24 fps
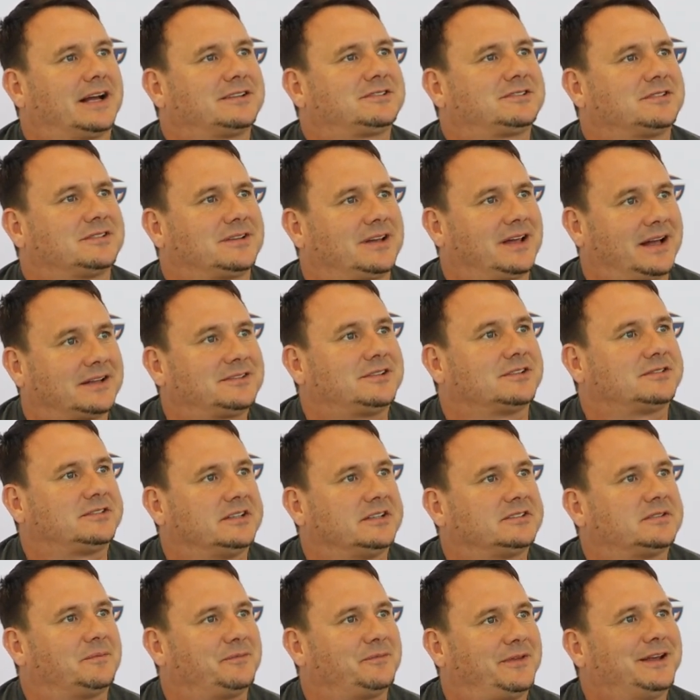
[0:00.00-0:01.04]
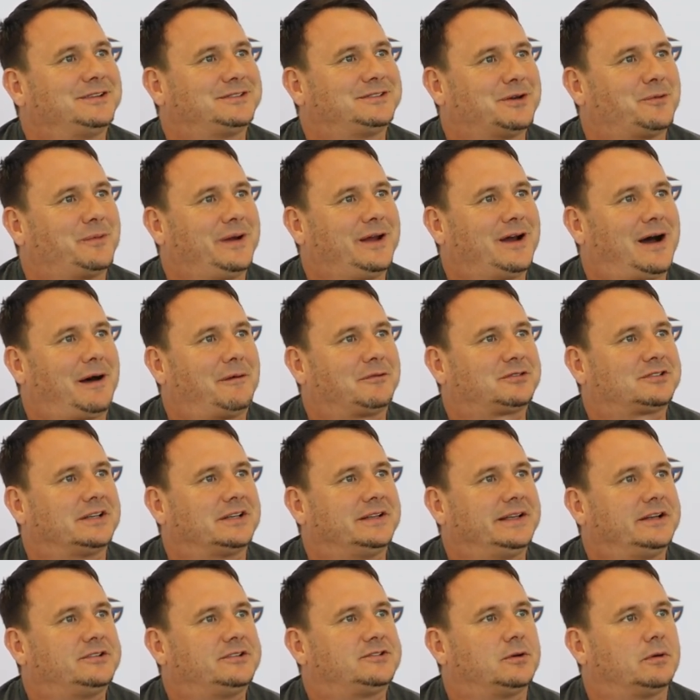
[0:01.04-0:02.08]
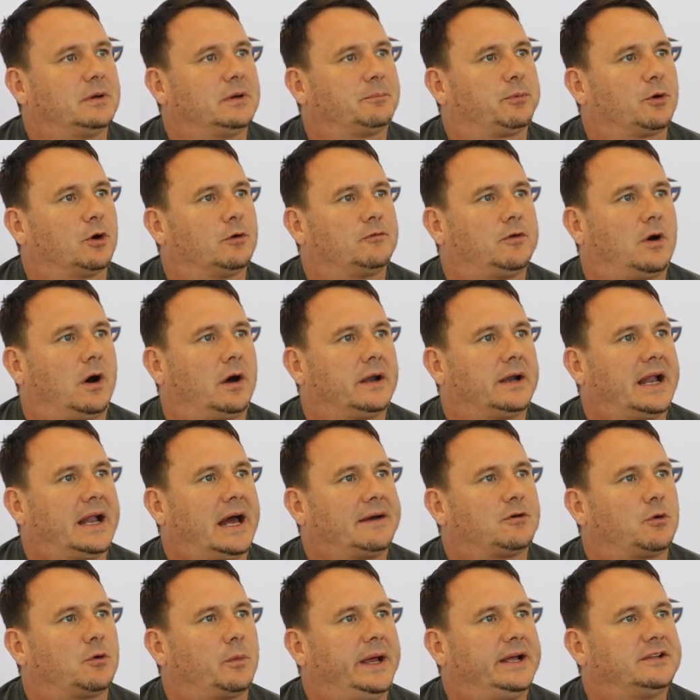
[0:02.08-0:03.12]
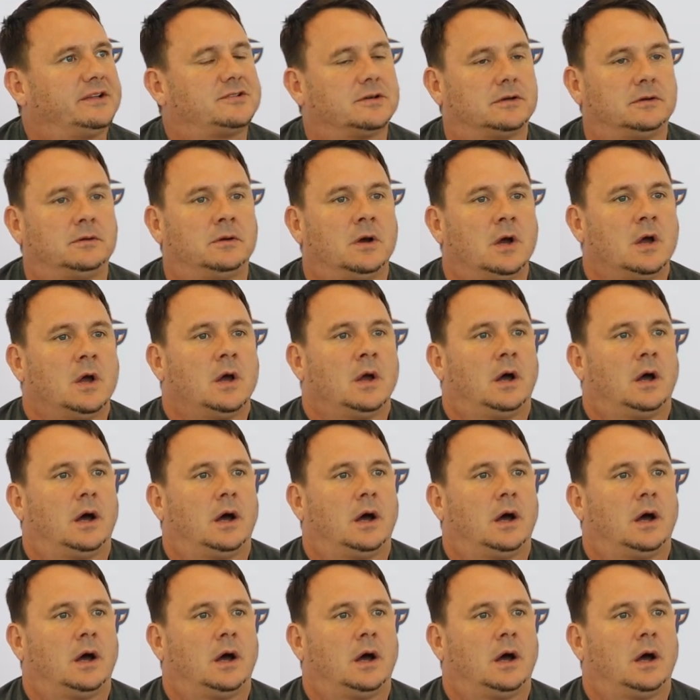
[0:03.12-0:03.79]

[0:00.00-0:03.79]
got to see some things that we obviously need to improve on and have a week to